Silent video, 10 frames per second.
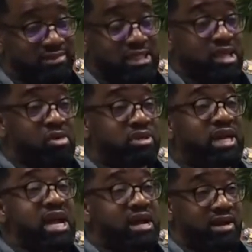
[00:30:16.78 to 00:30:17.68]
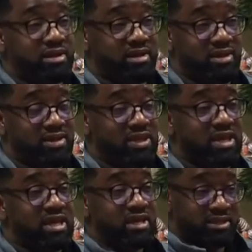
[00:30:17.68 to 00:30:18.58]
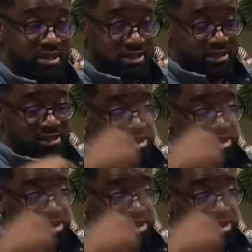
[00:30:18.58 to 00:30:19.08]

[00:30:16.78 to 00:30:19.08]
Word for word: It don't care. The, the,